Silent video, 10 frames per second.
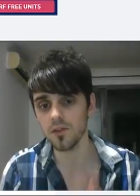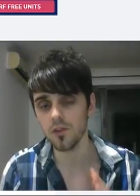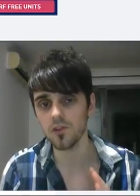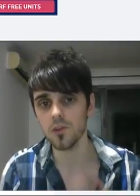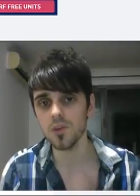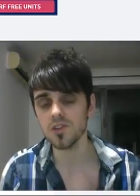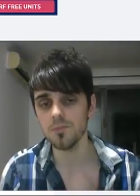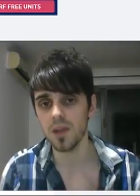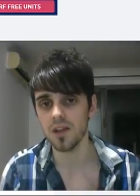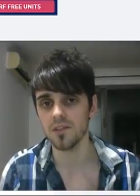those
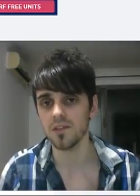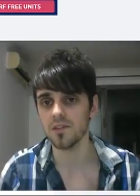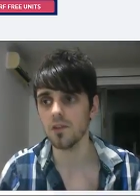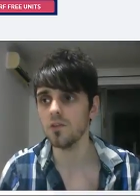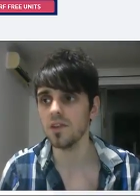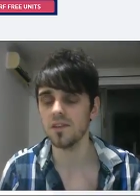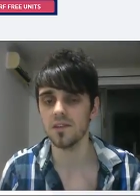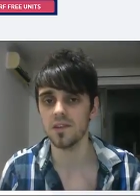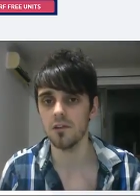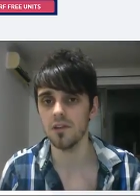commission balances don't
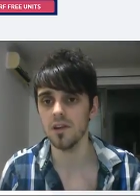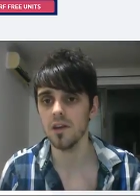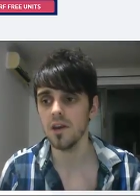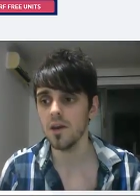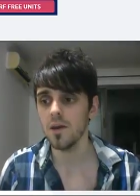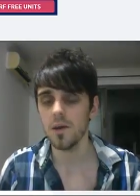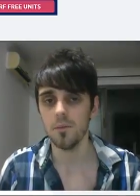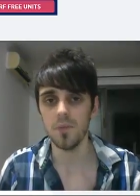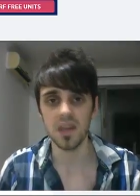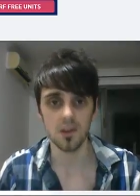necessarily
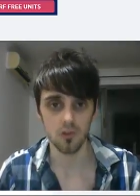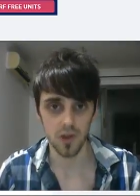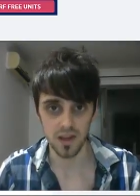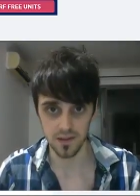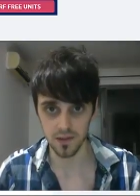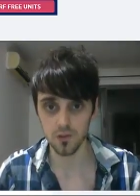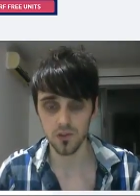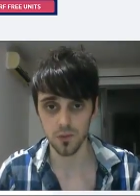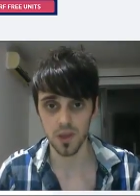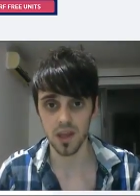mean a great deal
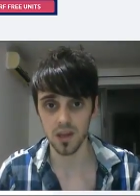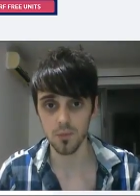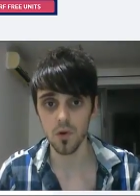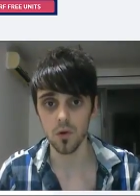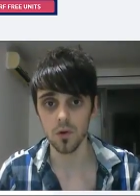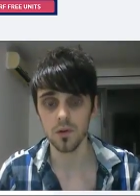to me anymore.